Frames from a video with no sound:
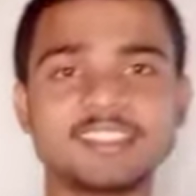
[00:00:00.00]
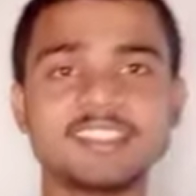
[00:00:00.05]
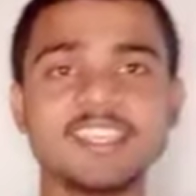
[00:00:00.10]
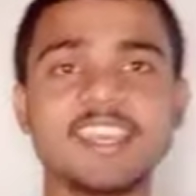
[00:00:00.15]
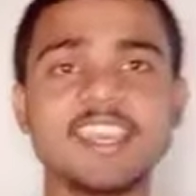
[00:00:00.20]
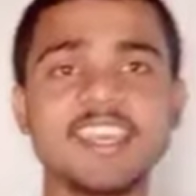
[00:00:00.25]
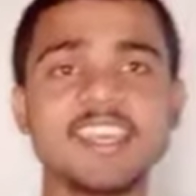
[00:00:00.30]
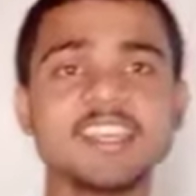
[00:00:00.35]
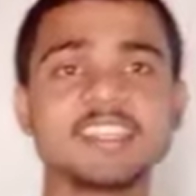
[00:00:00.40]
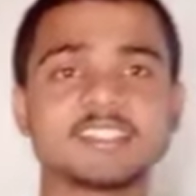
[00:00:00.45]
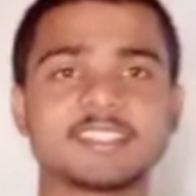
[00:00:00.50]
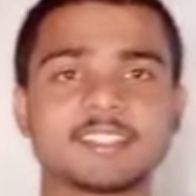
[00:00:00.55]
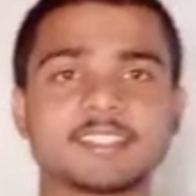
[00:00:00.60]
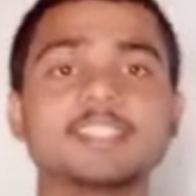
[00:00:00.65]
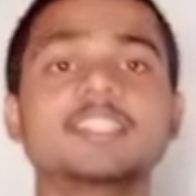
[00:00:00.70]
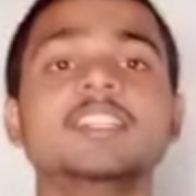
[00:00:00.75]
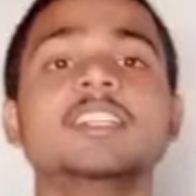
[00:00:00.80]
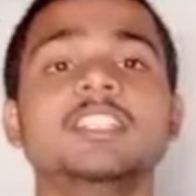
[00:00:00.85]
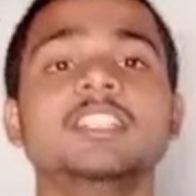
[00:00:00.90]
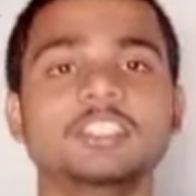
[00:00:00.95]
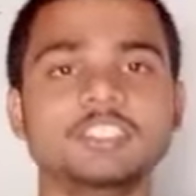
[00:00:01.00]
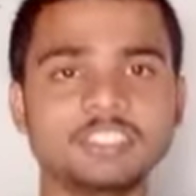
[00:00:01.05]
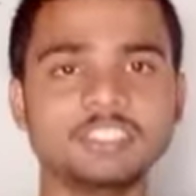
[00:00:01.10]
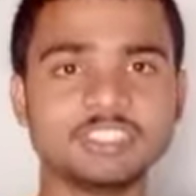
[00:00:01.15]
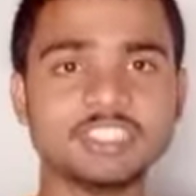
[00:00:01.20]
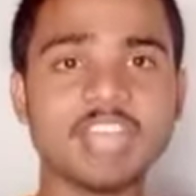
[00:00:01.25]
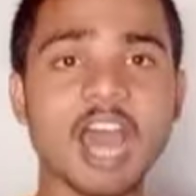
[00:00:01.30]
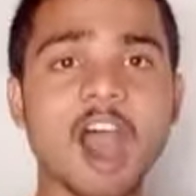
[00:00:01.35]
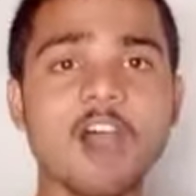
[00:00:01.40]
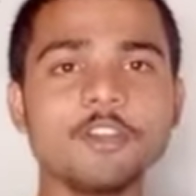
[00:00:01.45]
6.
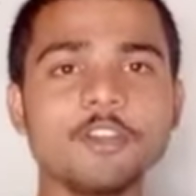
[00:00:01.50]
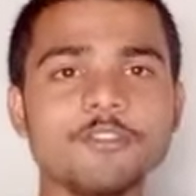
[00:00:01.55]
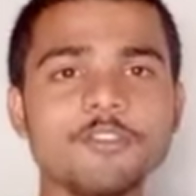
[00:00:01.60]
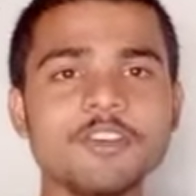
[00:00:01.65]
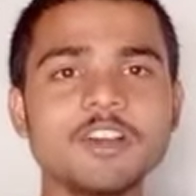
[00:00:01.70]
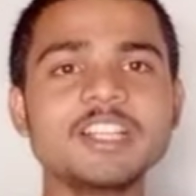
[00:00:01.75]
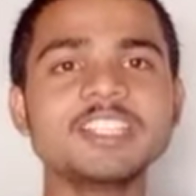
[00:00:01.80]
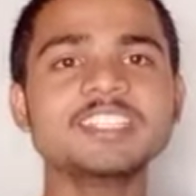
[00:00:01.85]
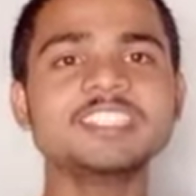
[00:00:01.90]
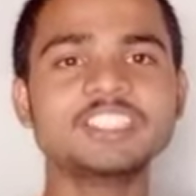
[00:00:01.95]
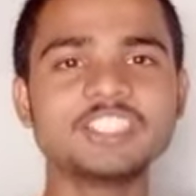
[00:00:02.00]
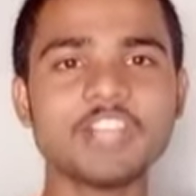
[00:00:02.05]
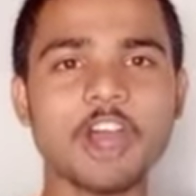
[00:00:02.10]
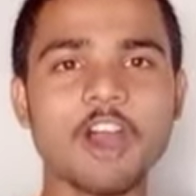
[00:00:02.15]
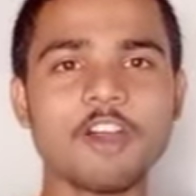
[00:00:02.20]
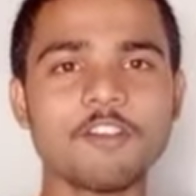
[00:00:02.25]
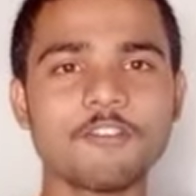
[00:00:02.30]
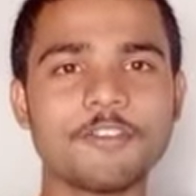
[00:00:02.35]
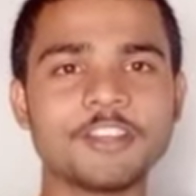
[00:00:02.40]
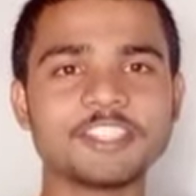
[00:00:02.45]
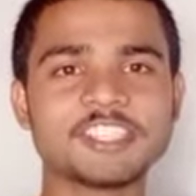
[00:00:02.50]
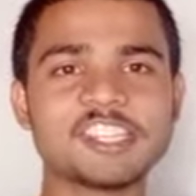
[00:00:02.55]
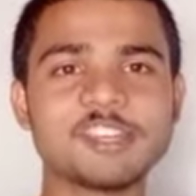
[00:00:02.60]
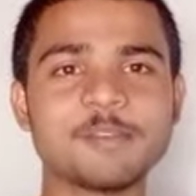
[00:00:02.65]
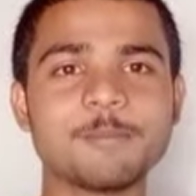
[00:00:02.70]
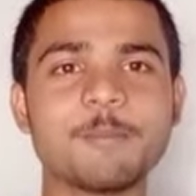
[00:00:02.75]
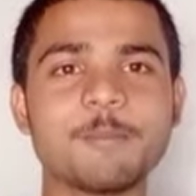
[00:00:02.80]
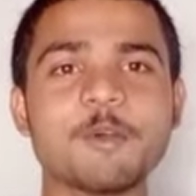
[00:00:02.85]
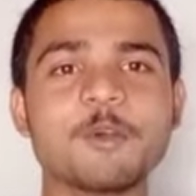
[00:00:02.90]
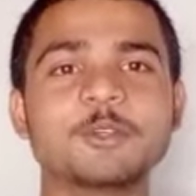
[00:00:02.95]
Downward dog
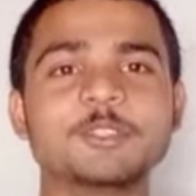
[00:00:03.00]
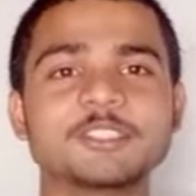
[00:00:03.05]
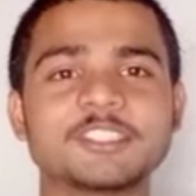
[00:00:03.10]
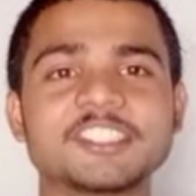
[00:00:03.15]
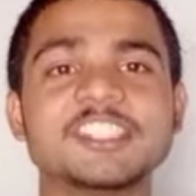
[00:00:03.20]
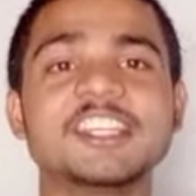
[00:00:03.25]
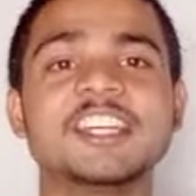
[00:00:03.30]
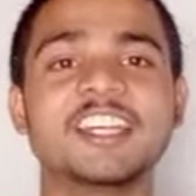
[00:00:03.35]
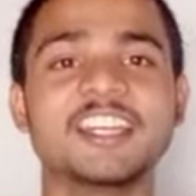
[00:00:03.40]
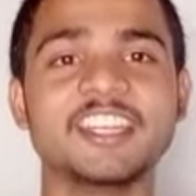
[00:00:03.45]
facing pose.